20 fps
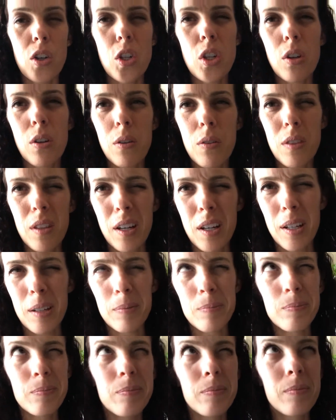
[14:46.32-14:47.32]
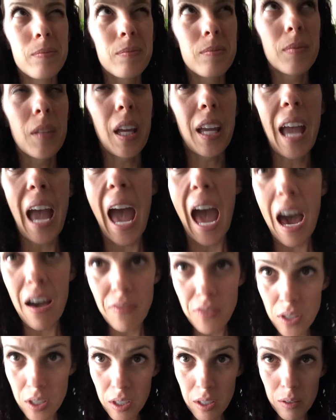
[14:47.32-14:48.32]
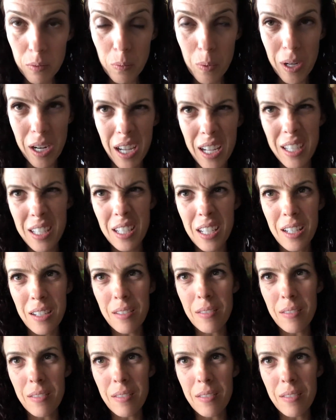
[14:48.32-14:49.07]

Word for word: show you the, like after what I did.